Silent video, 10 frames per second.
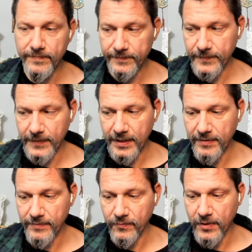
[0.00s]

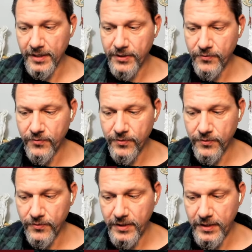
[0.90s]
I walk you
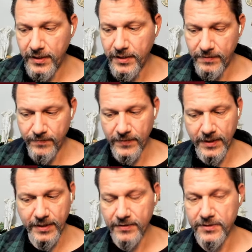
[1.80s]
through
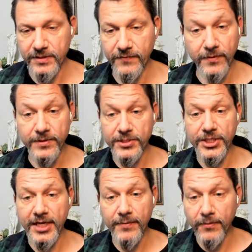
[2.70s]
there's a forest
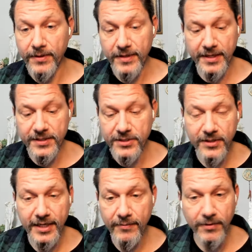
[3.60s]
chapel that I
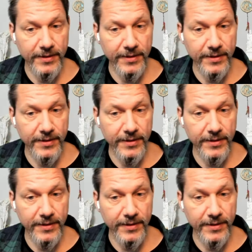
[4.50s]
describe where we